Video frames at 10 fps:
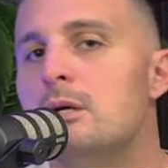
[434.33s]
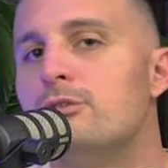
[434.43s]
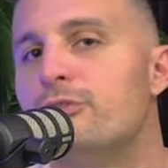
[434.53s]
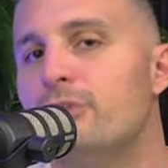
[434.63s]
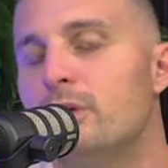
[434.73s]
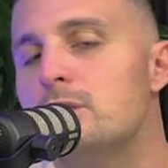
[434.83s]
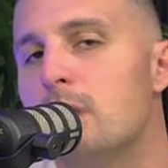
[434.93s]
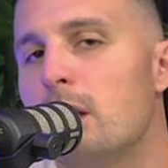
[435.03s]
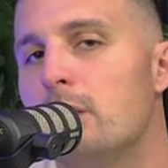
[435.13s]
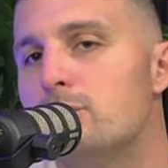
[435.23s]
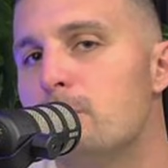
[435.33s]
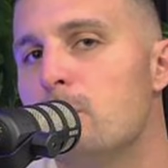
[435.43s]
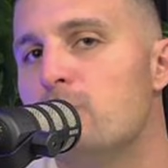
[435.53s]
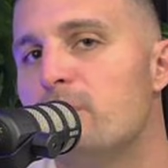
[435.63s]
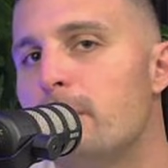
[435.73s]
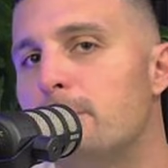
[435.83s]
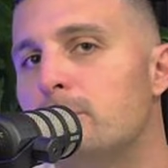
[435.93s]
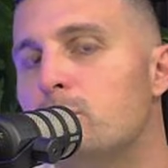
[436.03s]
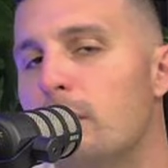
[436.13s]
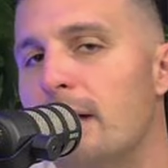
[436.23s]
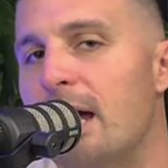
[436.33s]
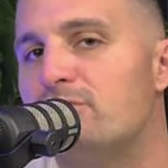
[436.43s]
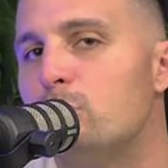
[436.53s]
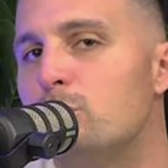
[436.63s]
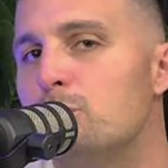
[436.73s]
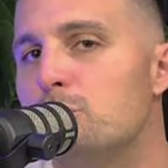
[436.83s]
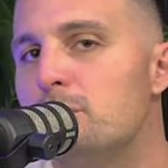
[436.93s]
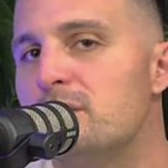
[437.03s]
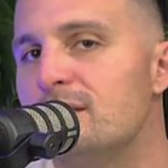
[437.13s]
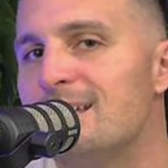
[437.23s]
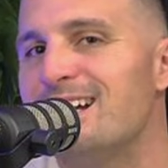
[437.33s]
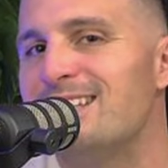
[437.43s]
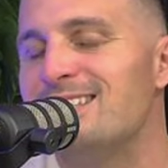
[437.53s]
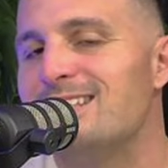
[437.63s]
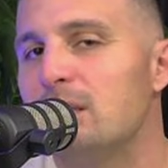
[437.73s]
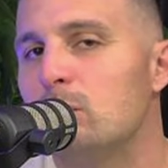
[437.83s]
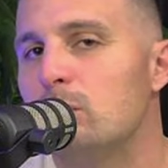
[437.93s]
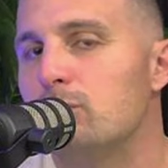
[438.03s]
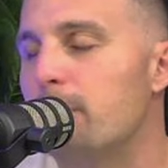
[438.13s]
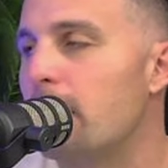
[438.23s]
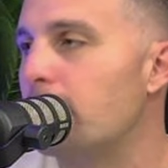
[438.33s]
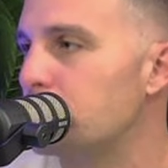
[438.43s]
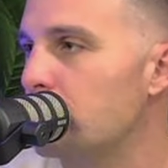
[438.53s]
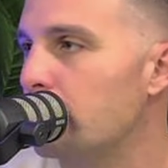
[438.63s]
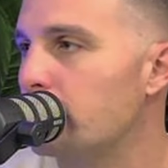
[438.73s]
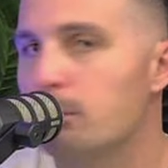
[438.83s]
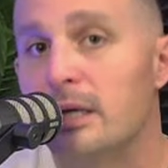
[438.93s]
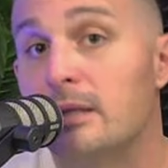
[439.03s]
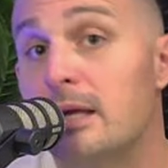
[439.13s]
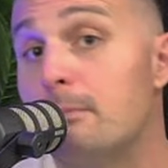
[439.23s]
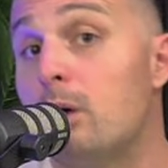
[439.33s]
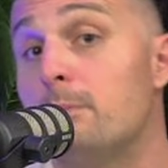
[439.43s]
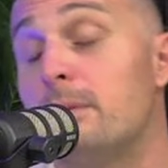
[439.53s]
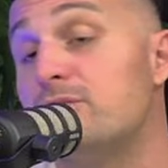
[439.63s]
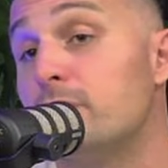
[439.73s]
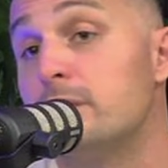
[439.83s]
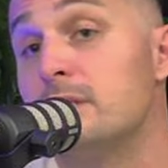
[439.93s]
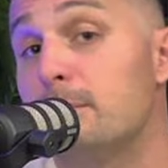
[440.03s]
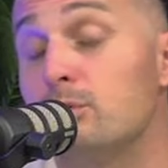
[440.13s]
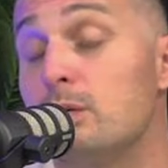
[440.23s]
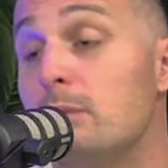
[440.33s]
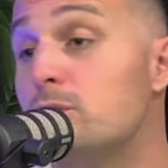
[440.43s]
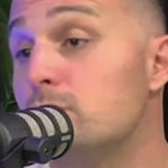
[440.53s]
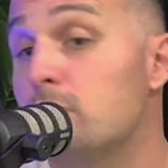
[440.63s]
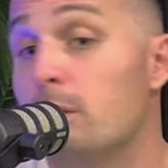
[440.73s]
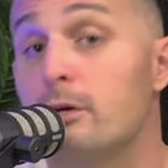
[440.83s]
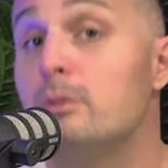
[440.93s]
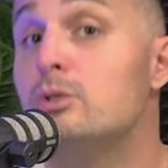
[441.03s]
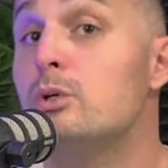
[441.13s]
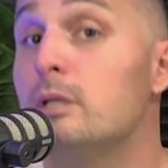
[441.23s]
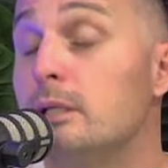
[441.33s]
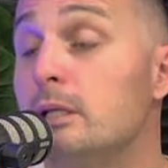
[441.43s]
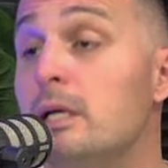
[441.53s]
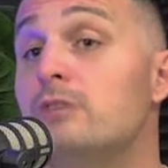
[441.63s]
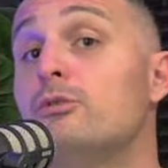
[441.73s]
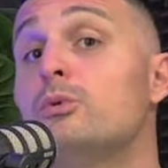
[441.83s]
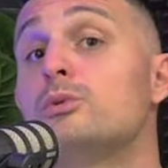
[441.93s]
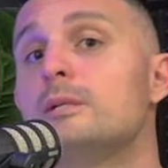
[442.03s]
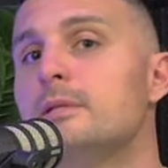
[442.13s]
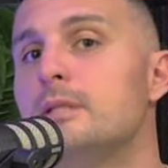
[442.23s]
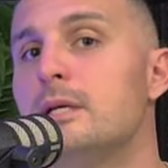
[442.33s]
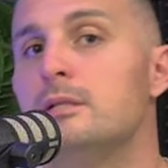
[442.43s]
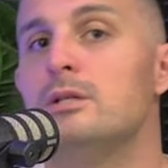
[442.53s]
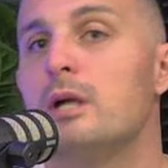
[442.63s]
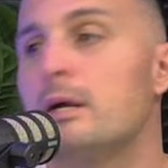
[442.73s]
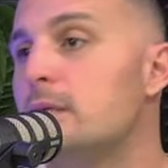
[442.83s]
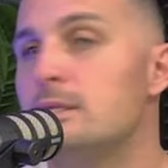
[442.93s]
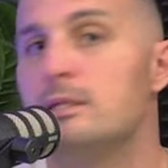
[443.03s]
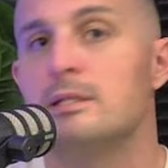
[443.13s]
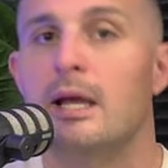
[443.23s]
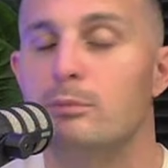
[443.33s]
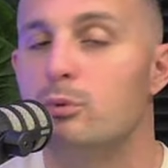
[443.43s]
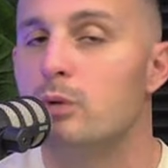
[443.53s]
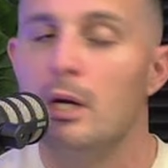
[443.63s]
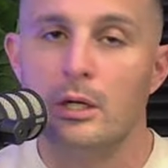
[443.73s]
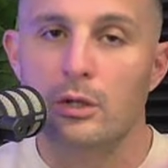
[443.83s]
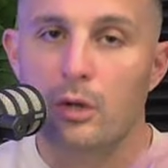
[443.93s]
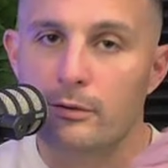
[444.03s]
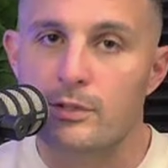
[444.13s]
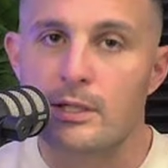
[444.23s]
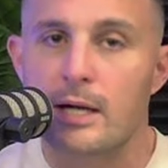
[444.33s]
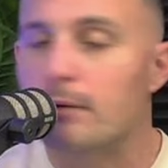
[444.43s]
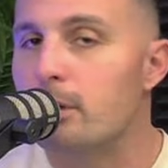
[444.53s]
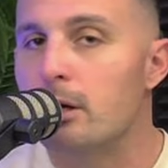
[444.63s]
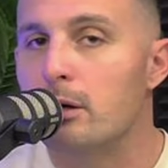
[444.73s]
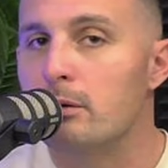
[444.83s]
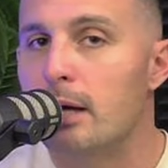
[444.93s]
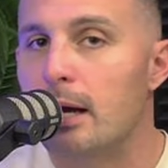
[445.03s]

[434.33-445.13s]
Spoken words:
Fixed loans are more for people who want to have more certainty in understanding what the repayments are going to be. And that might be, for example, someone's going on maternity leave or someone needs a stable kind of scenario